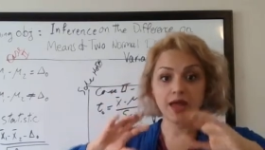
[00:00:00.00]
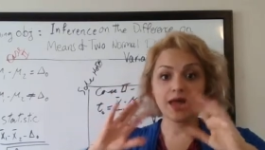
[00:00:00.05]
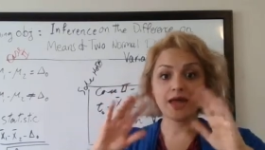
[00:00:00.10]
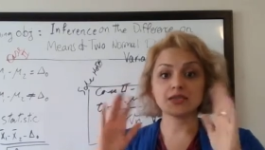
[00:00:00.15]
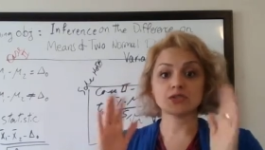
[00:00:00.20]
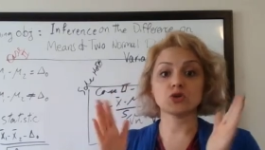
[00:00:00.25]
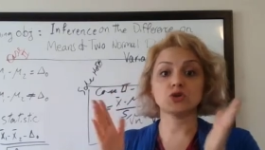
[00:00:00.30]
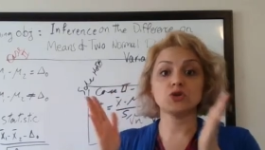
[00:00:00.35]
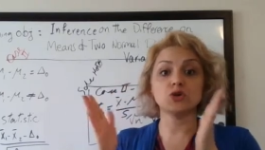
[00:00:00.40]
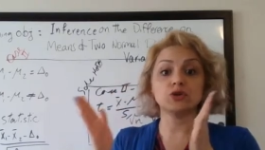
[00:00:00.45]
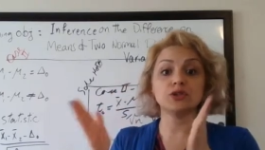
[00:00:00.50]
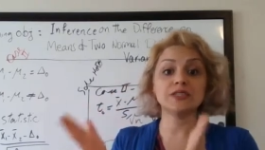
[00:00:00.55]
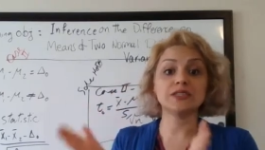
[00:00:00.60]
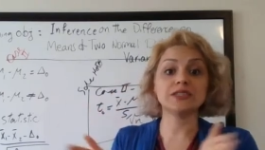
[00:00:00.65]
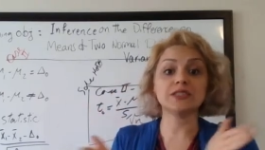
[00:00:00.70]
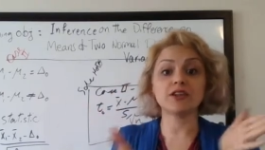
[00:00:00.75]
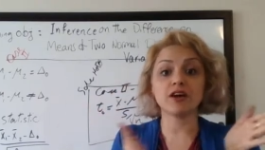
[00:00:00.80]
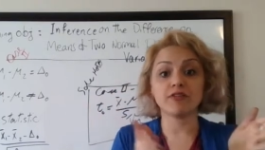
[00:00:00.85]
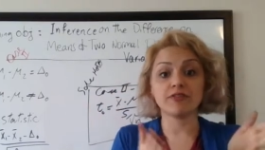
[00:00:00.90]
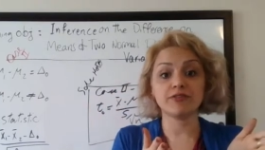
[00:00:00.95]
So your
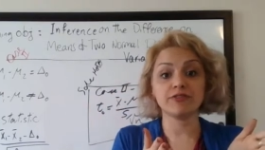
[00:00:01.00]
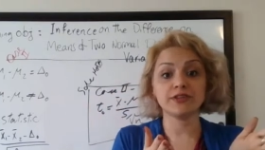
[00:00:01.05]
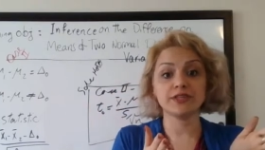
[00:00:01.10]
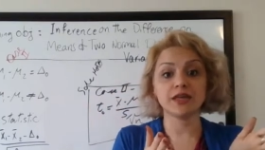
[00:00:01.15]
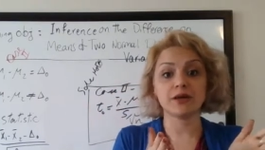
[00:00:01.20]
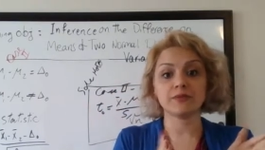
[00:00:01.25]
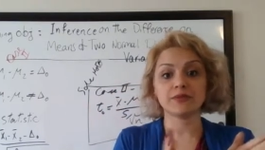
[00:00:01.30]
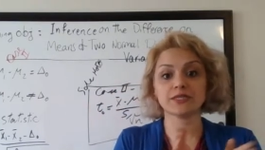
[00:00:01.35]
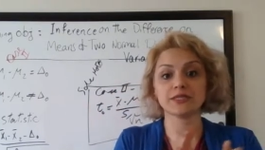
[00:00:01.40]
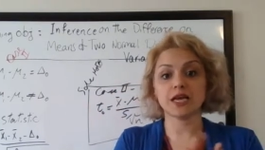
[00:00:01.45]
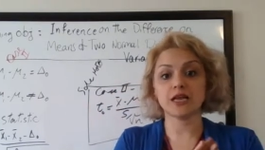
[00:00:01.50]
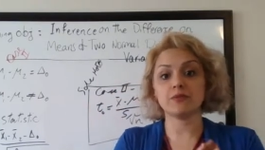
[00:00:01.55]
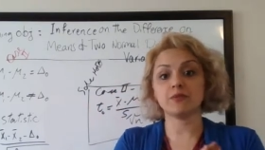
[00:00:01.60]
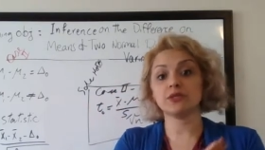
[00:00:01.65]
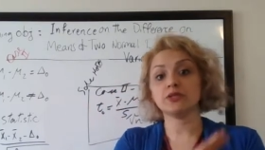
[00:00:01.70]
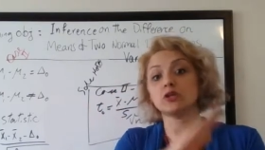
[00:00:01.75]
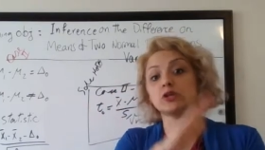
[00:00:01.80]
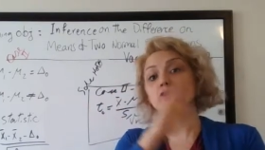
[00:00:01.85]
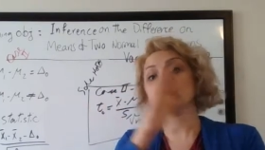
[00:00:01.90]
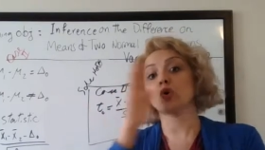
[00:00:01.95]
degree of freedom is going to
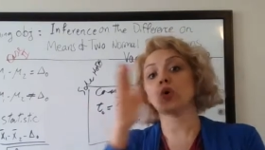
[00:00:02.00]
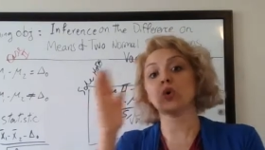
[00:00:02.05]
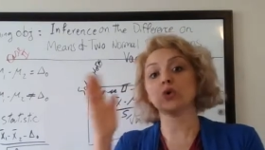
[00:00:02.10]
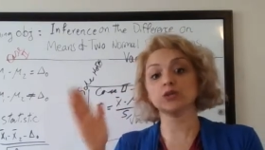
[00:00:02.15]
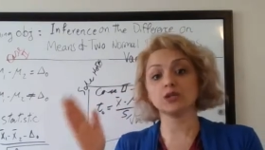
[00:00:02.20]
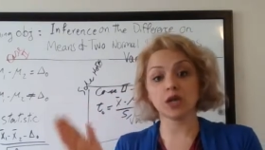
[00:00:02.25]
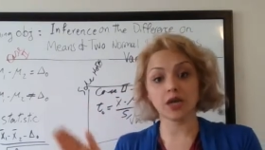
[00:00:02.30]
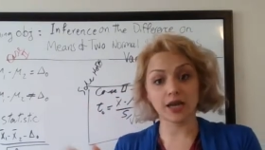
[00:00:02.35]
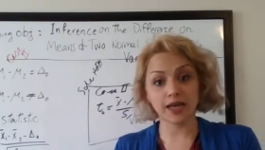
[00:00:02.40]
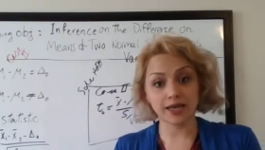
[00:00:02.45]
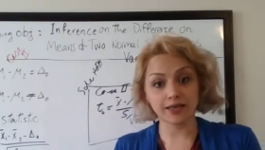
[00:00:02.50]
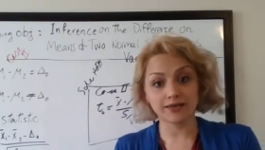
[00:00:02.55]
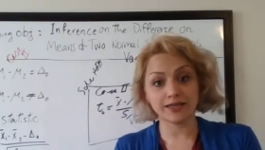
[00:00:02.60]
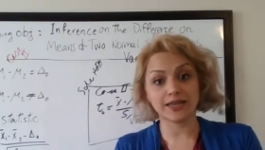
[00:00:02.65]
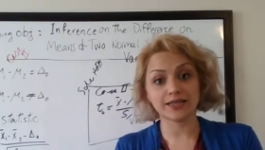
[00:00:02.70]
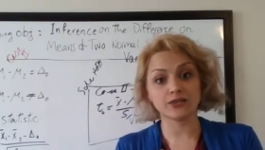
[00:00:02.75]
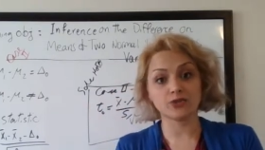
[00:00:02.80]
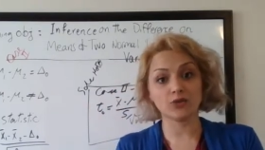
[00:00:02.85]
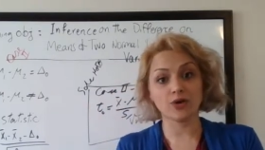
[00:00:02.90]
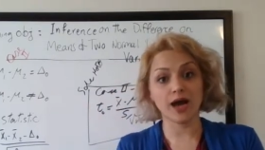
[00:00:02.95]
be the total n
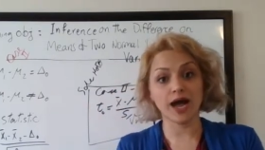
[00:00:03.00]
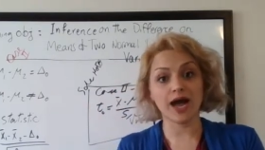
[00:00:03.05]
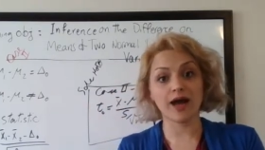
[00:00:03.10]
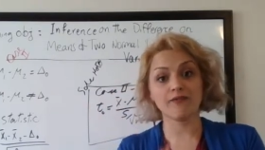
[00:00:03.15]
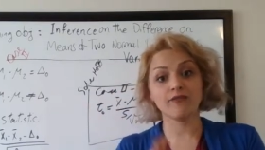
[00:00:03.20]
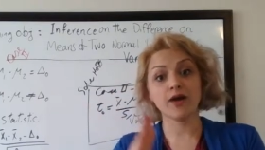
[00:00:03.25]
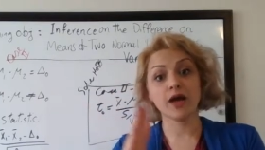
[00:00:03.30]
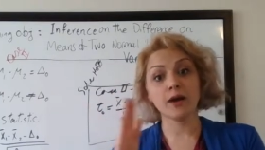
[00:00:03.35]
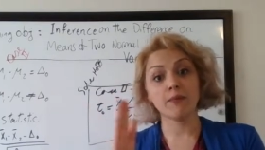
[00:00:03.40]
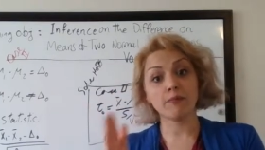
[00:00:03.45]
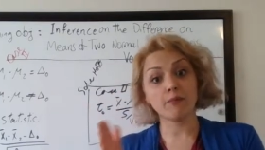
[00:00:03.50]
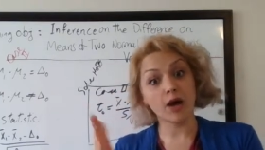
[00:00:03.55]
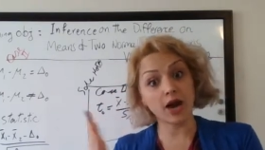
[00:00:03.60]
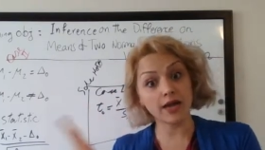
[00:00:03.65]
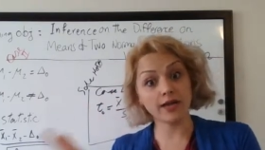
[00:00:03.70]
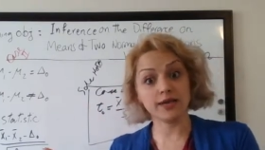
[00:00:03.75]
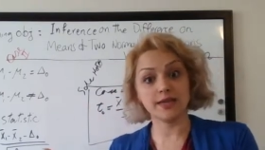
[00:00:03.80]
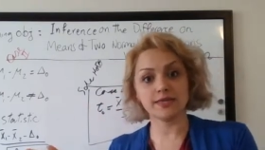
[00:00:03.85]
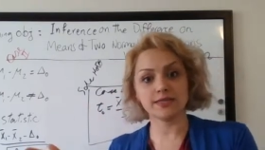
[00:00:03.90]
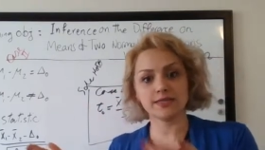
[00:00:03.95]
that you have
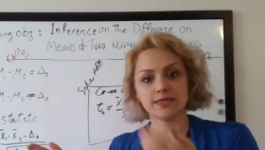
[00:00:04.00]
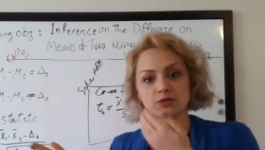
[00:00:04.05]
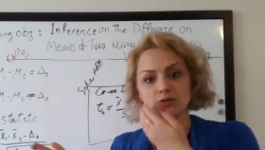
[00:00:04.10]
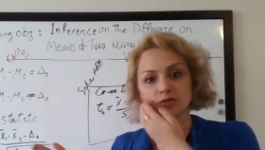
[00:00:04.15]
minus